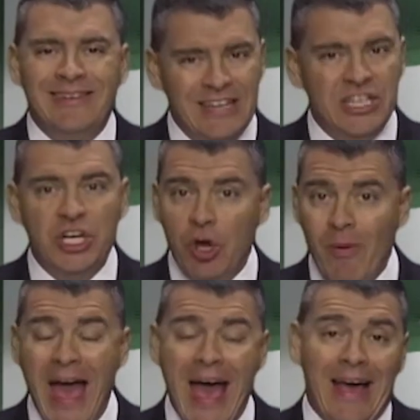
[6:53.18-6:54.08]
Did you go
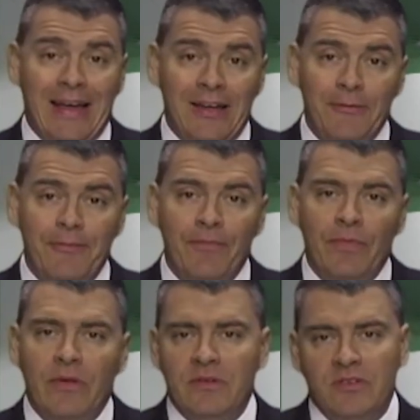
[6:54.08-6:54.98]
back?
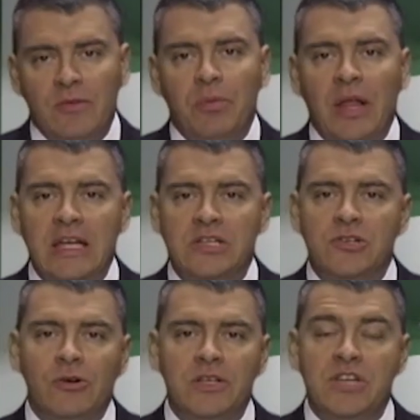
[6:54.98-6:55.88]
Simple
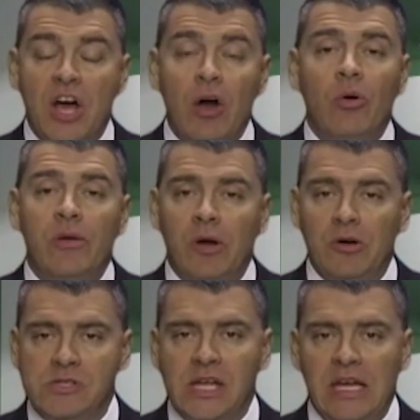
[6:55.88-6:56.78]
answer is no in
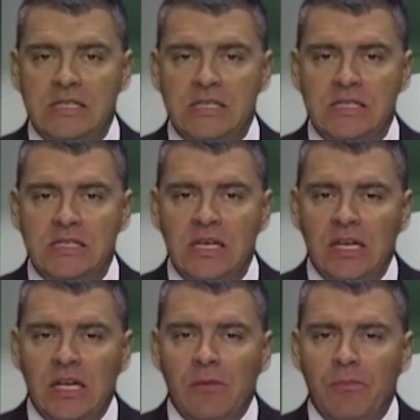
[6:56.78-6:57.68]
most cases.
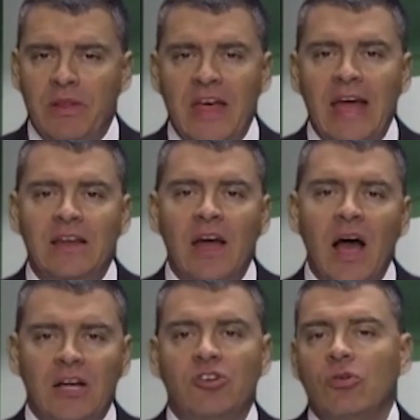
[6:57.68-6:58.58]
But that
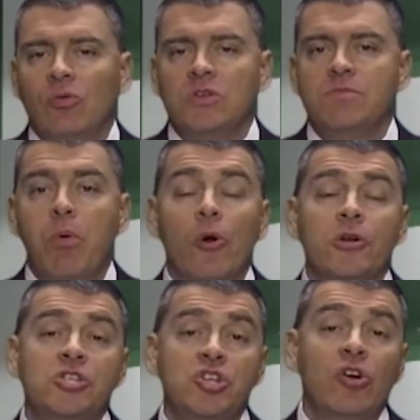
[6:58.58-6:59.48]
doctor was
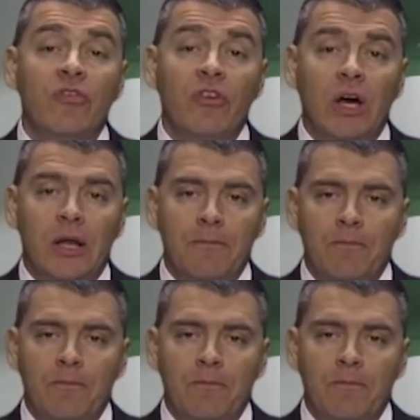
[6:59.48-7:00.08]
board certified.